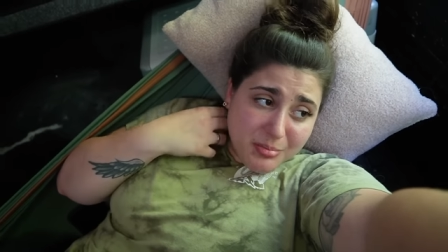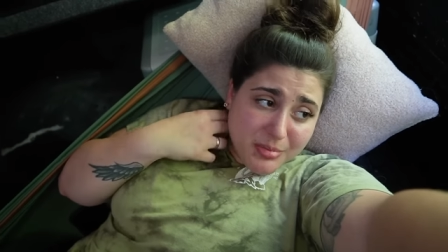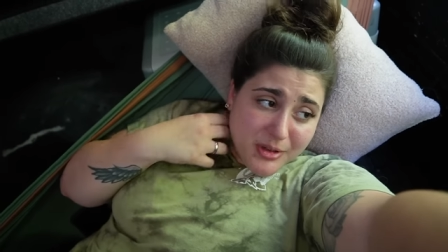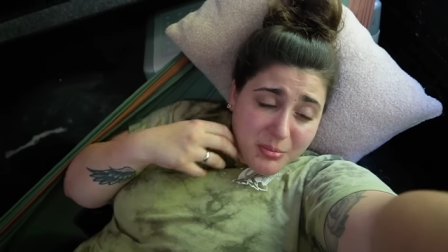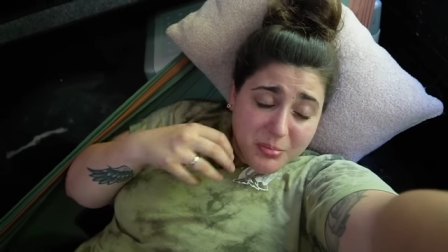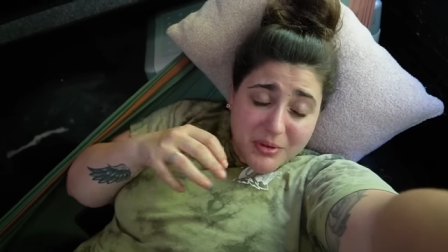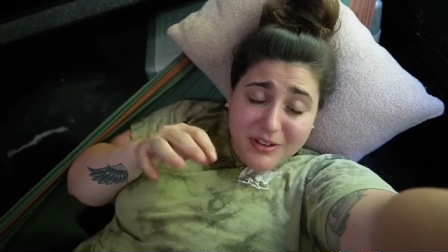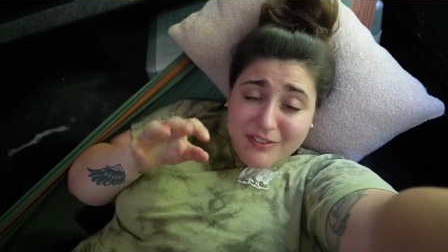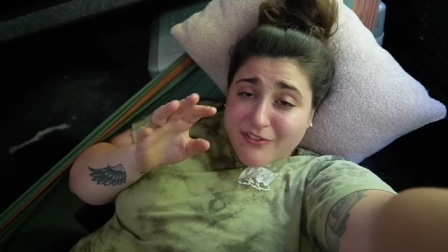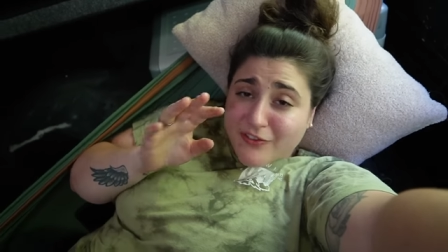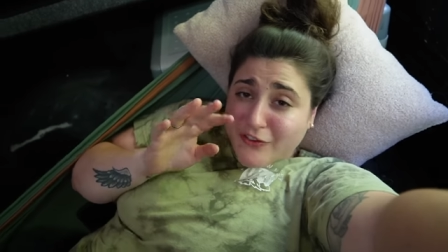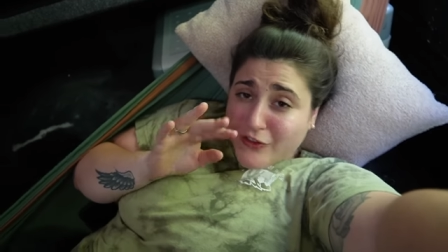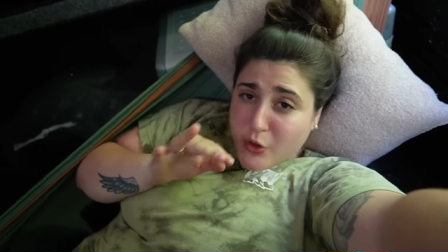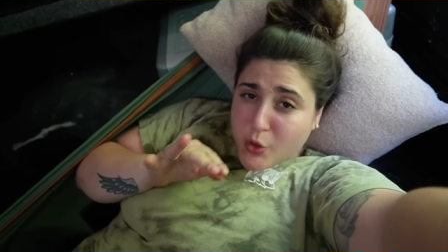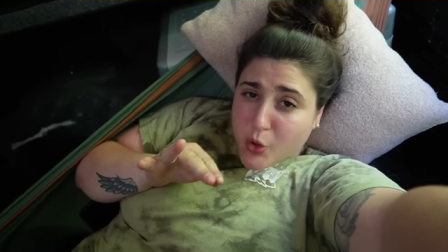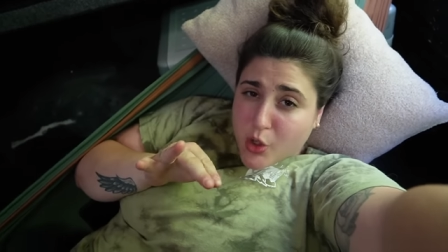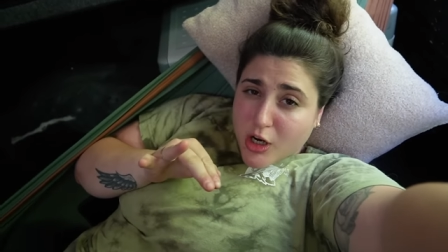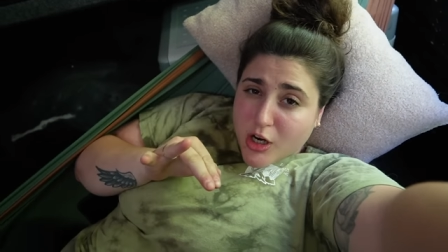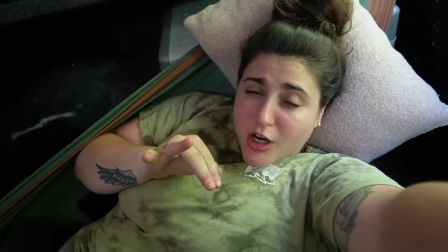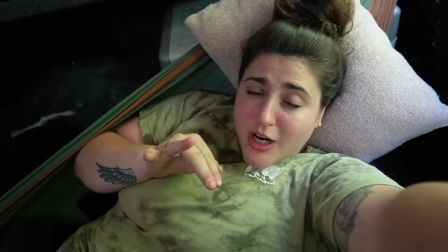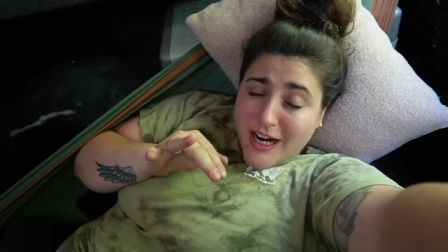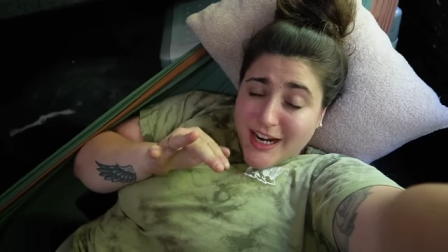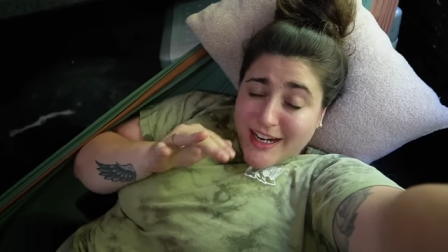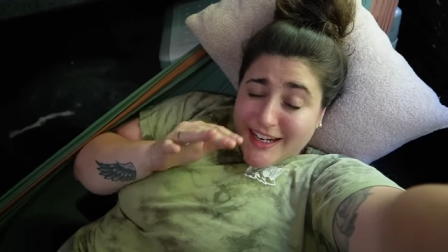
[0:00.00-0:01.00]
But
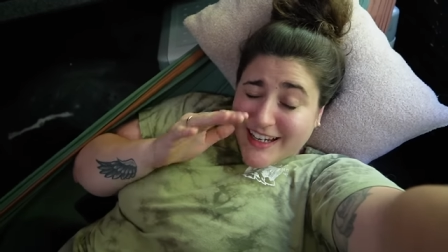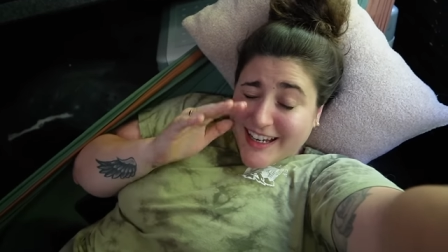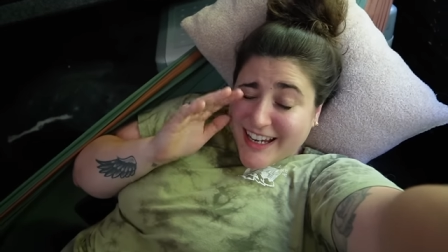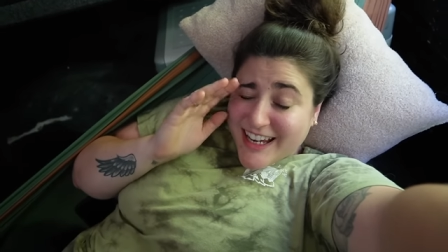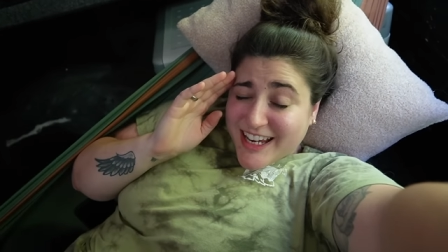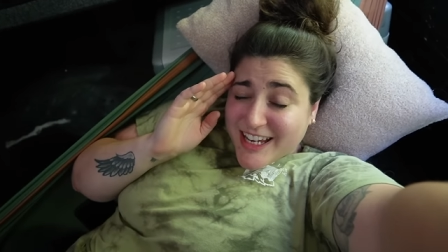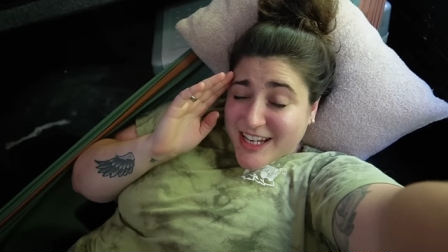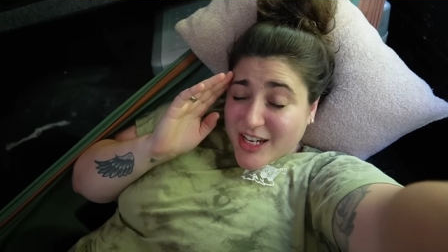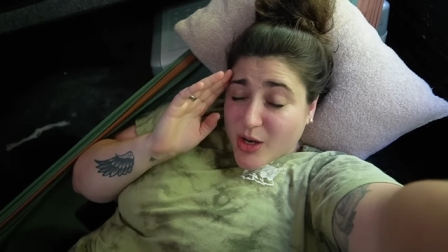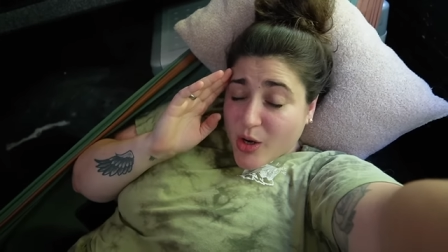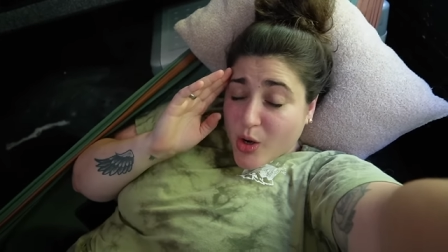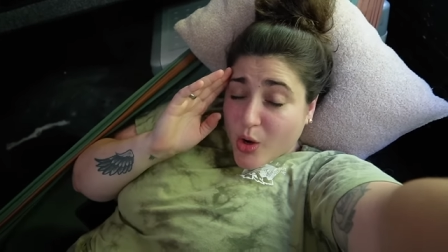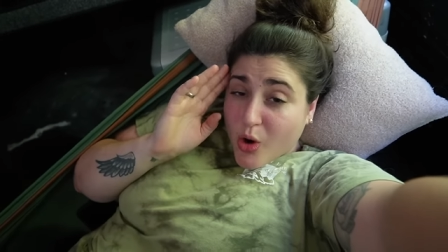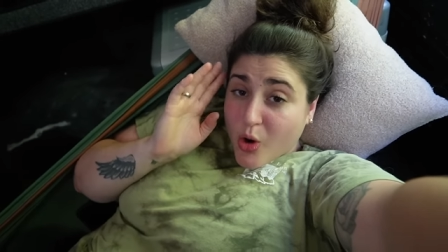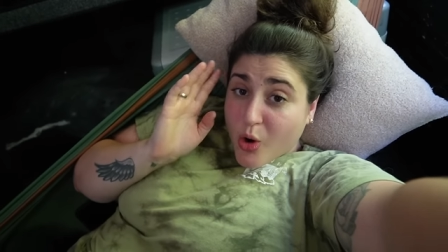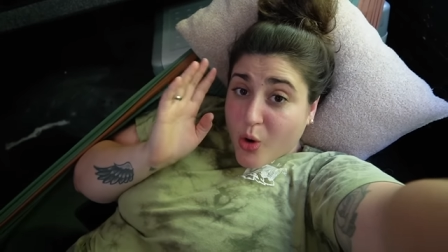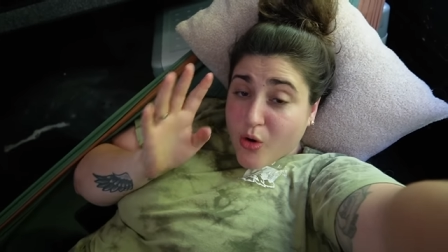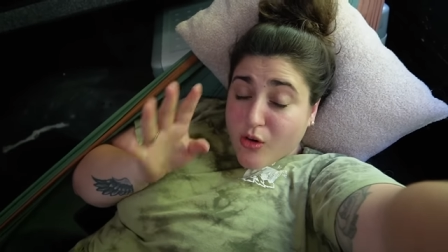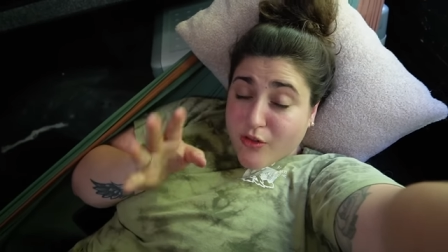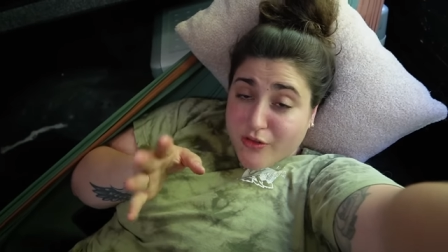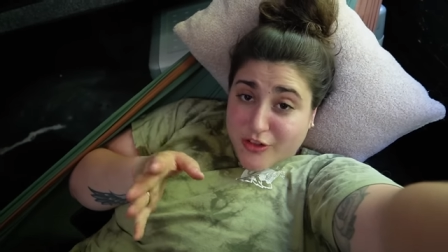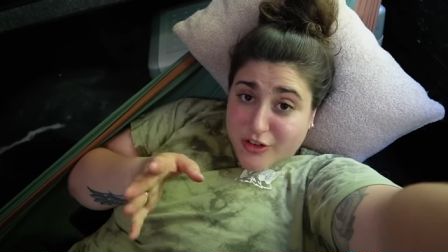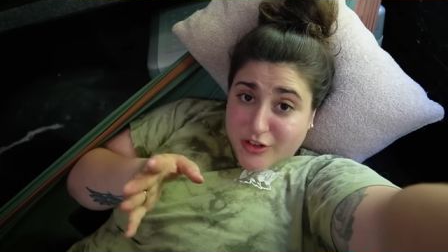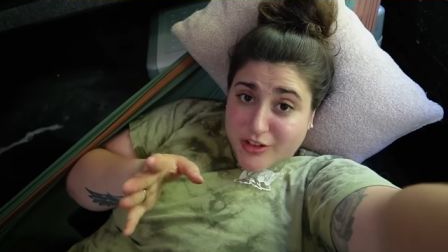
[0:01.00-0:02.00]
before I get
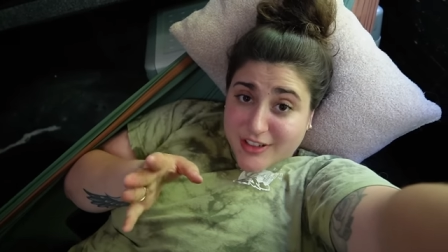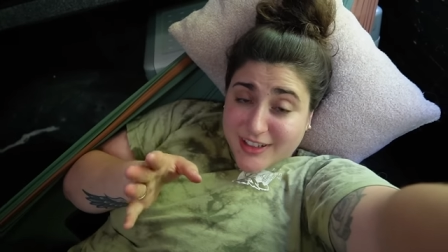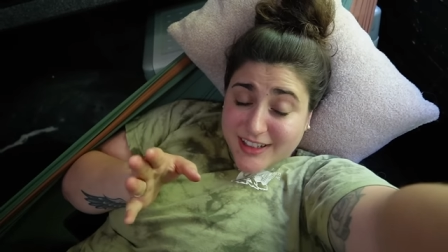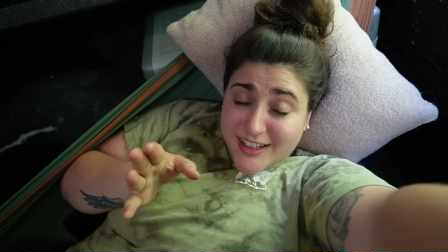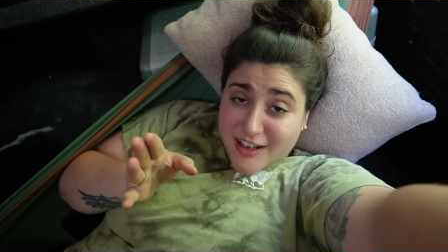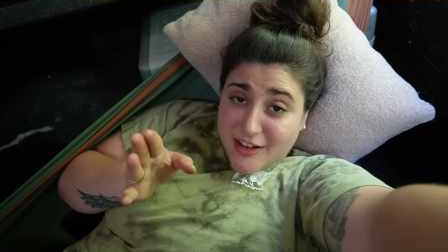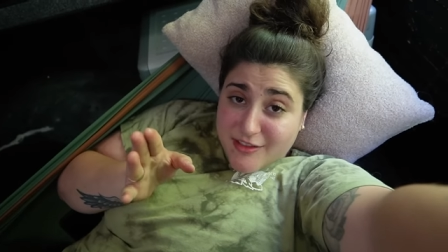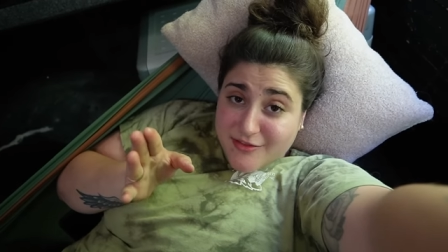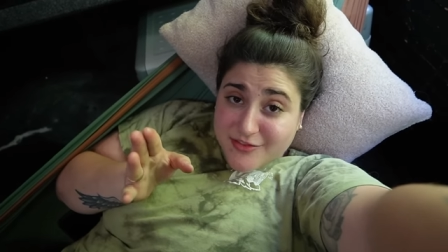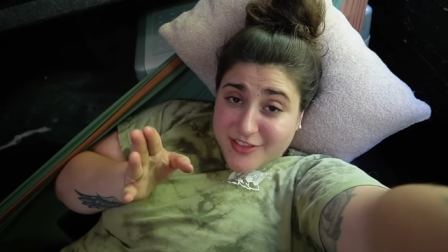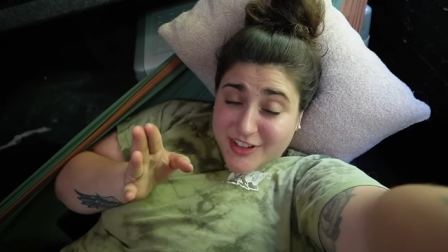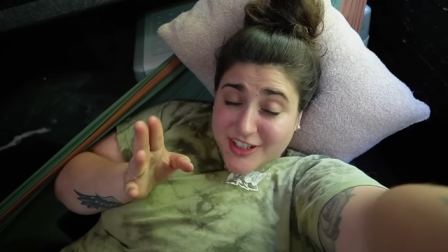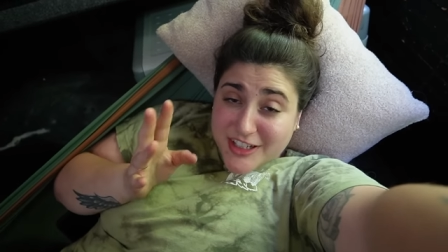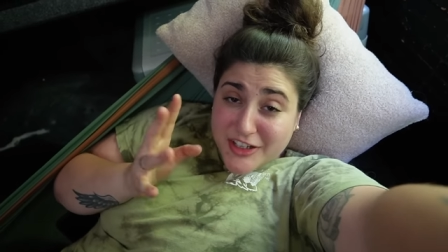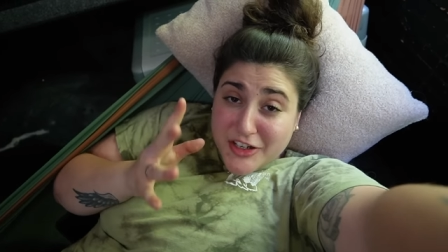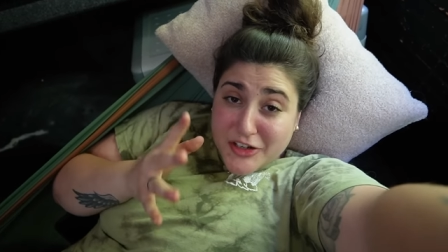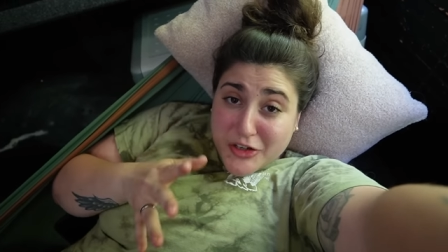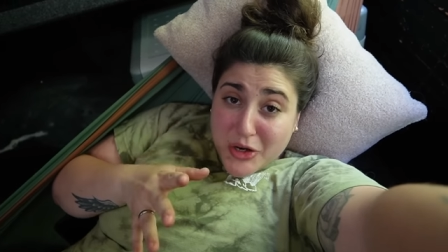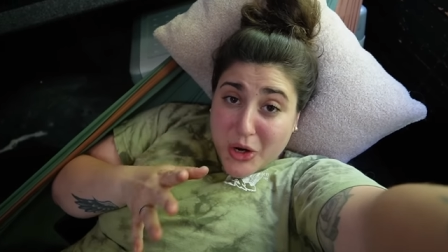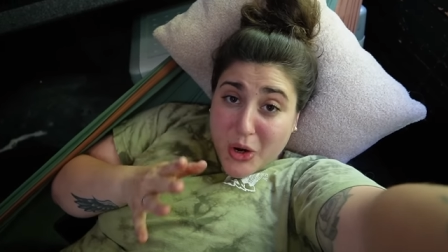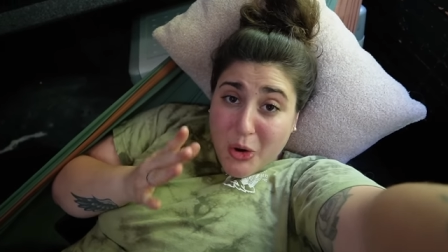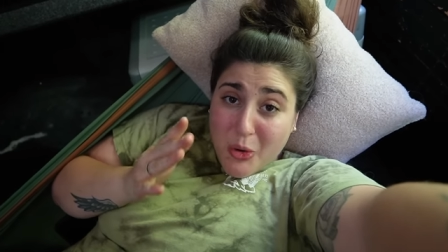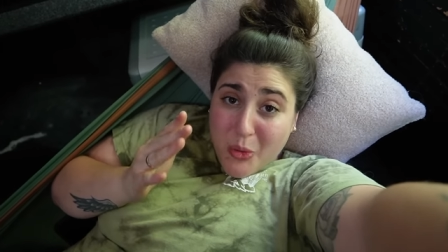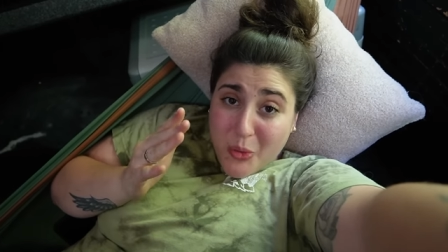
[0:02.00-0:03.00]
overly comfy and
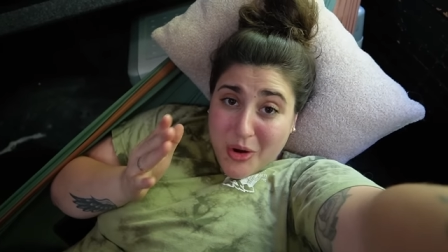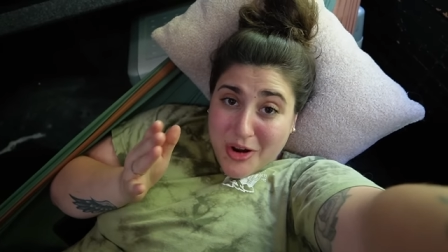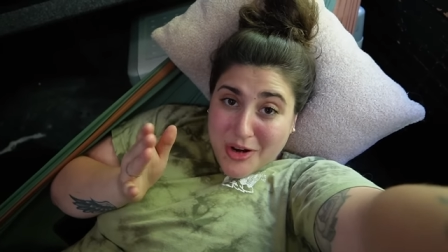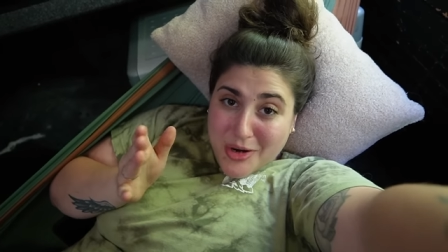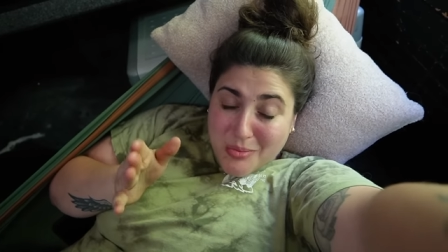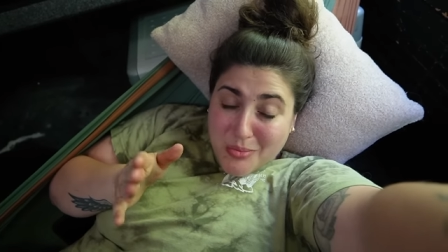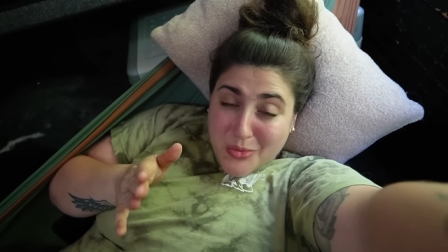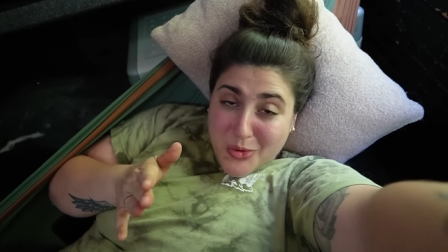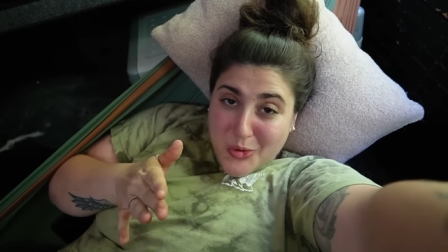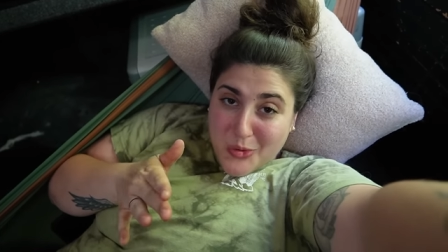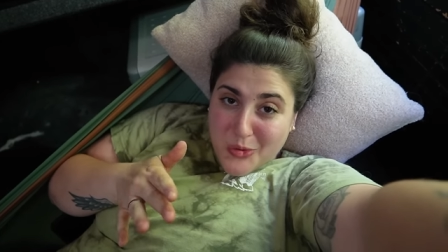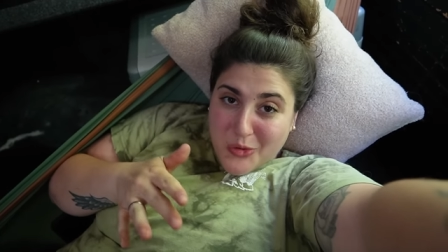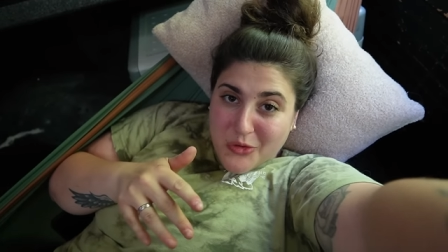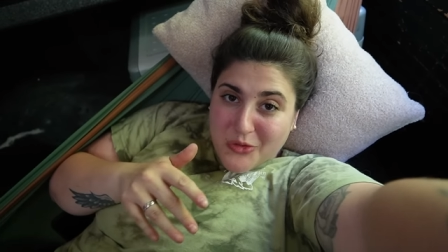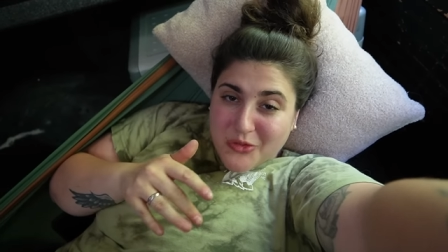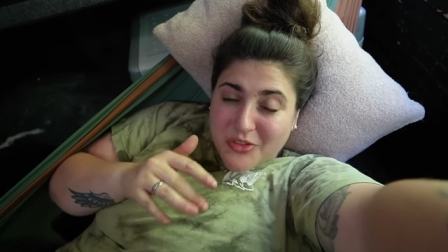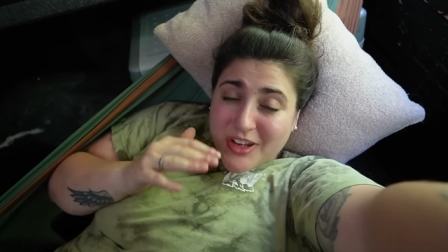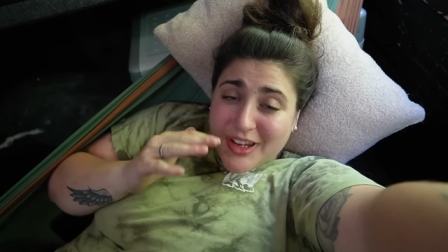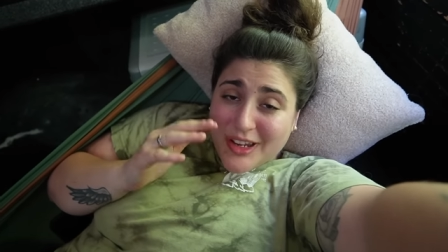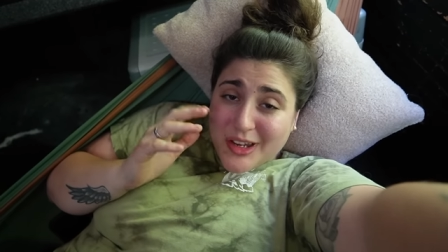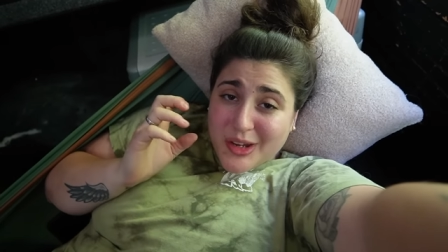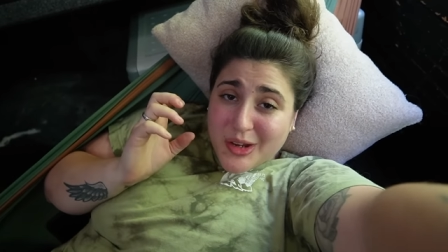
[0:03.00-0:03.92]
don't want to move,